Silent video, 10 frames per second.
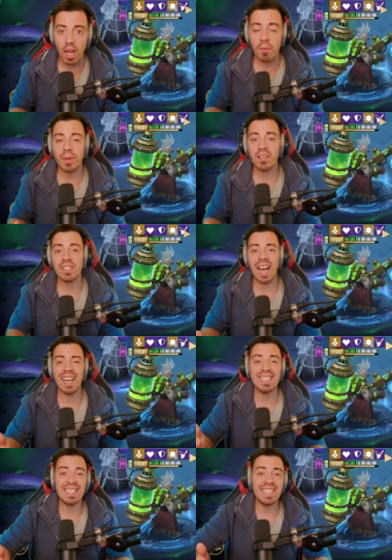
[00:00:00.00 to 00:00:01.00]
because
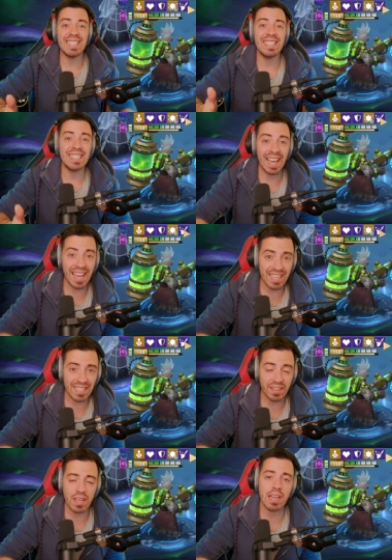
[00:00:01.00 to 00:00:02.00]
as they
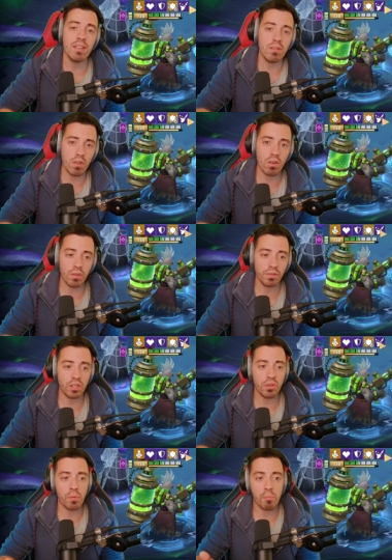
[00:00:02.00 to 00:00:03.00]
said, they
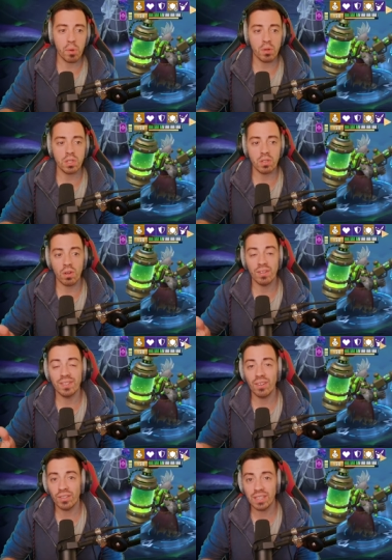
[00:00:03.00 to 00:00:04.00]
nerfed the boss on,
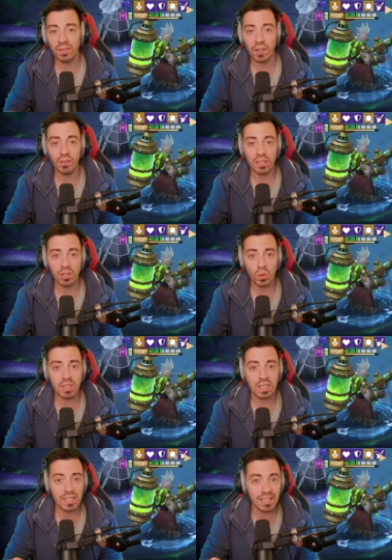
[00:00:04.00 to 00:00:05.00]
on difficulty
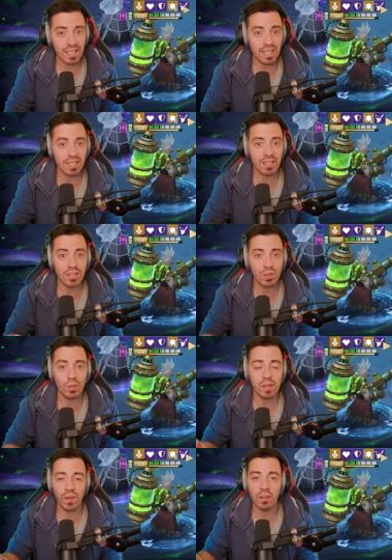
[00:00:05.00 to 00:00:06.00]
26 to
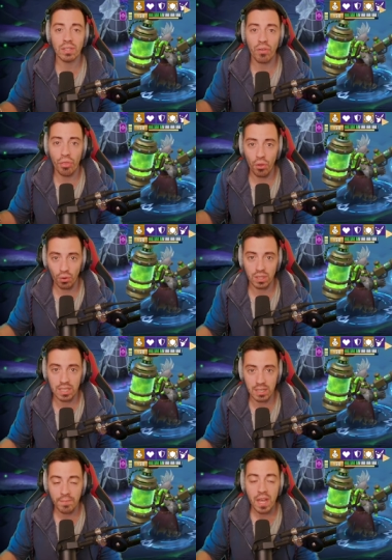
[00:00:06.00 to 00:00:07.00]
difficulty
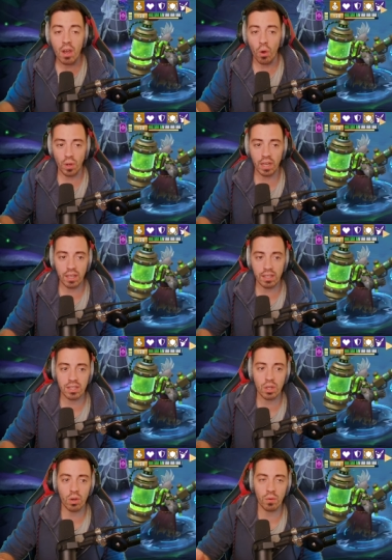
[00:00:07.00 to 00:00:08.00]
30. Okay,
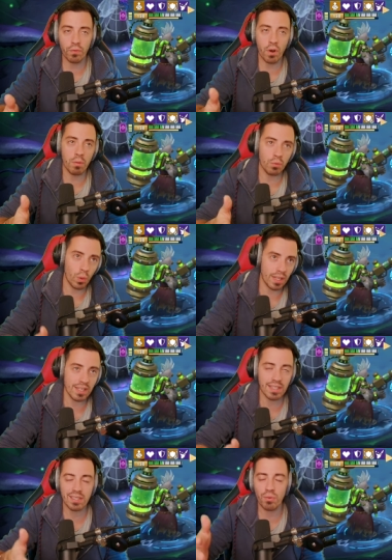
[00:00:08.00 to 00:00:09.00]
so from
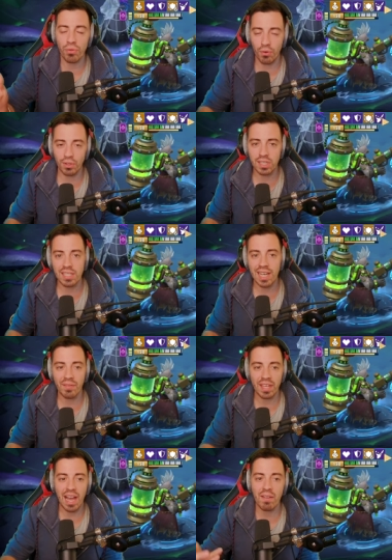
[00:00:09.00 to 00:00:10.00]
26 to 30 now
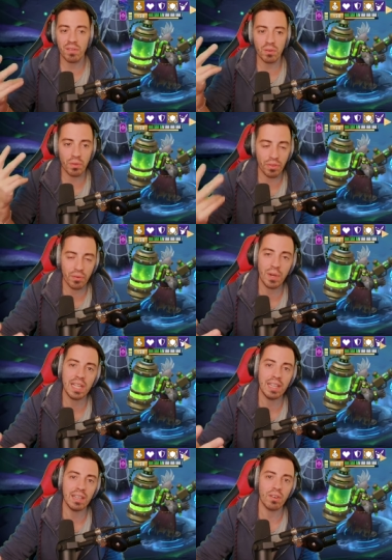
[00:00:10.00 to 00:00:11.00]
they have only three
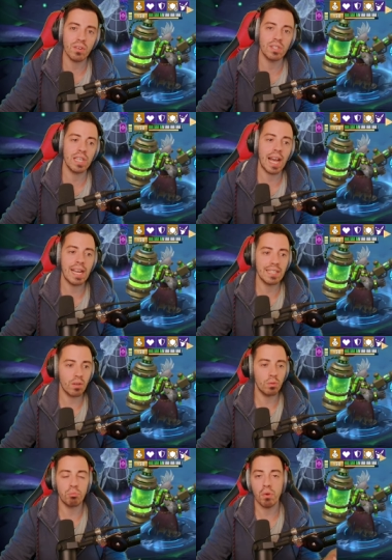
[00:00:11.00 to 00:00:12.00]
layers as
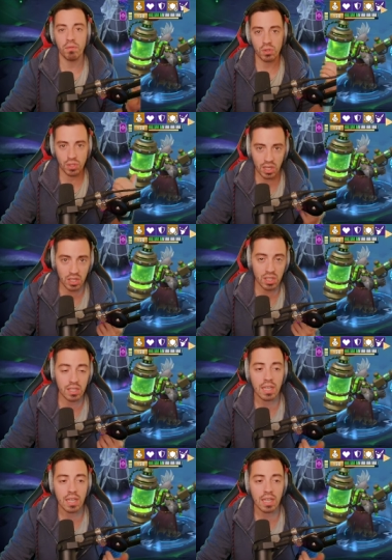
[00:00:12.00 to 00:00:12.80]
on previous stages